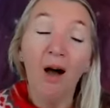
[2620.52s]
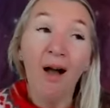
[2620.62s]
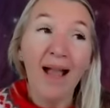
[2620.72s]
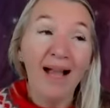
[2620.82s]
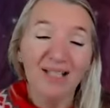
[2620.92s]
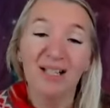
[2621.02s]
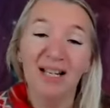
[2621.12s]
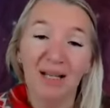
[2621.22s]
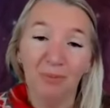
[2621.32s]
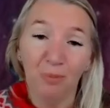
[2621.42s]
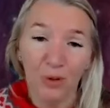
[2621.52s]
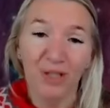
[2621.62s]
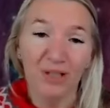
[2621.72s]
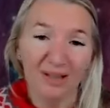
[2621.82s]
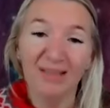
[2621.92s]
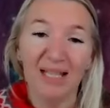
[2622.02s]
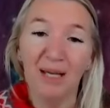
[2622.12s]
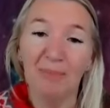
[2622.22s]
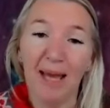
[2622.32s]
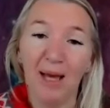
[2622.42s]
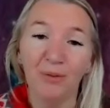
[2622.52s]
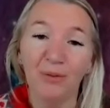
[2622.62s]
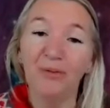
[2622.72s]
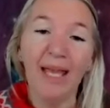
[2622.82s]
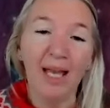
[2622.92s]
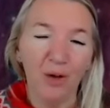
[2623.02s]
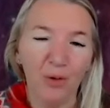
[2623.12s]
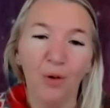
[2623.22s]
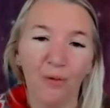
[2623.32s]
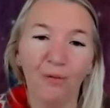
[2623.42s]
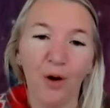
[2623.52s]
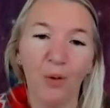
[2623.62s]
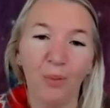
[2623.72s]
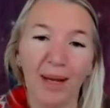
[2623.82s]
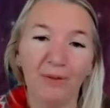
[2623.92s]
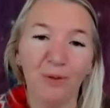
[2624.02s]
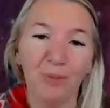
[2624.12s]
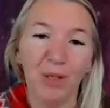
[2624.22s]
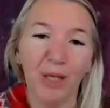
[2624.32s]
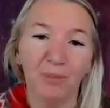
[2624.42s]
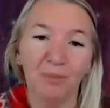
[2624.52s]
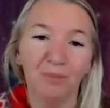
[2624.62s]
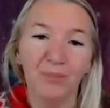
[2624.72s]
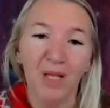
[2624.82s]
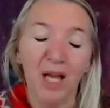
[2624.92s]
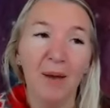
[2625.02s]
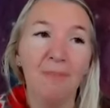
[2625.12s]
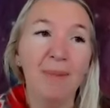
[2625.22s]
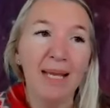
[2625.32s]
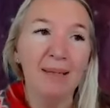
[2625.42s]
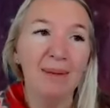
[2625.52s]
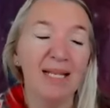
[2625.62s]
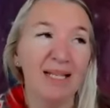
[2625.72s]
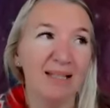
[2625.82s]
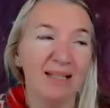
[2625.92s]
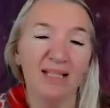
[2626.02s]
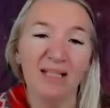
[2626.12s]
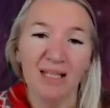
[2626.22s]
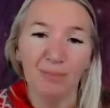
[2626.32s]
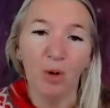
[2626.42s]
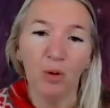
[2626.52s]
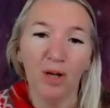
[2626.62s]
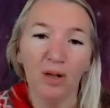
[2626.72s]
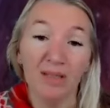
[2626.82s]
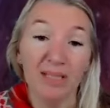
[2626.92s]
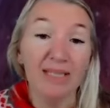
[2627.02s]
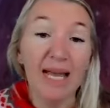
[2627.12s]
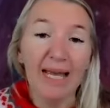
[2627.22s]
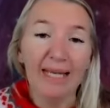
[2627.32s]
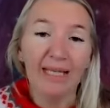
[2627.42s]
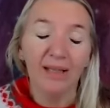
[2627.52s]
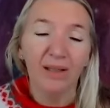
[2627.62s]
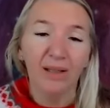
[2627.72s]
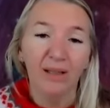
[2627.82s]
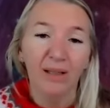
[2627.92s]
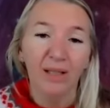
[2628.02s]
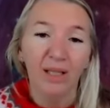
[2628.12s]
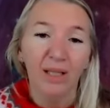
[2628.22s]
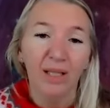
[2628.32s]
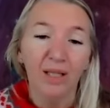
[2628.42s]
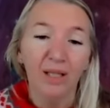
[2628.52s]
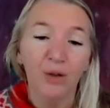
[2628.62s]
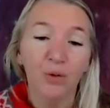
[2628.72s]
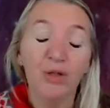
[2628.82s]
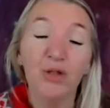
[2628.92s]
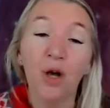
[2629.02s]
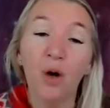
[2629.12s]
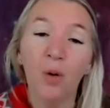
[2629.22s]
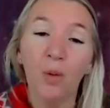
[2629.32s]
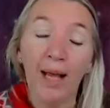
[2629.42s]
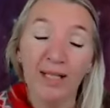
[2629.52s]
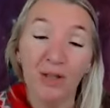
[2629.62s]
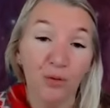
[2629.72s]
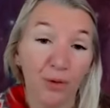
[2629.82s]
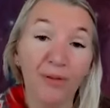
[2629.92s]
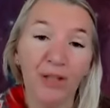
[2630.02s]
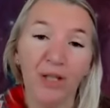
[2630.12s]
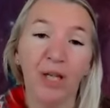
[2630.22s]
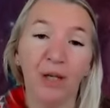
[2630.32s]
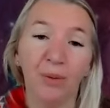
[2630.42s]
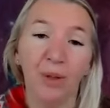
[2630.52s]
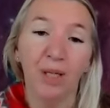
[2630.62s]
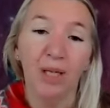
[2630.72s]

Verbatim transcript: I actually want you to think about that they are not far away from you. And maybe listening to this podcast today, your soul has driven you